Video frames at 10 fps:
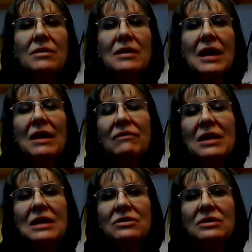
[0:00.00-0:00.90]
They have
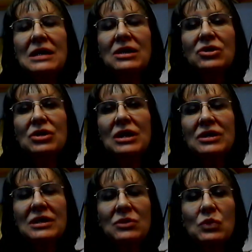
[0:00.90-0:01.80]
nasal
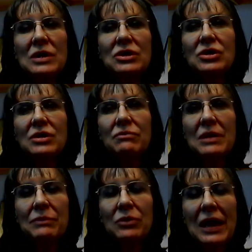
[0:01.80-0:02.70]
decongestants, which
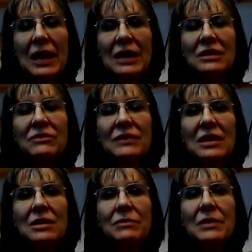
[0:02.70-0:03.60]
people can
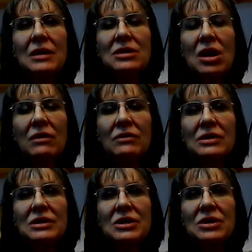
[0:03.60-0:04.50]
develop a
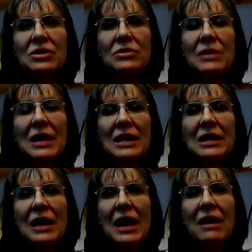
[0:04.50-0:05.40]
tolerance to
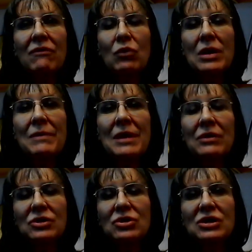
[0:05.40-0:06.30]
and have
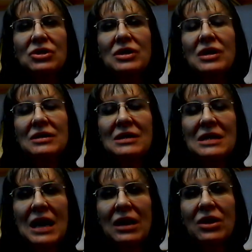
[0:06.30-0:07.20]
rebound congestion. It's
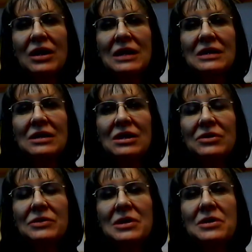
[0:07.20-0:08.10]
not a good idea to
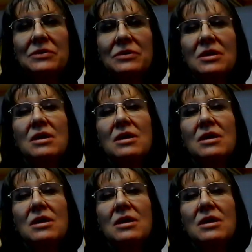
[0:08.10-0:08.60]
use those.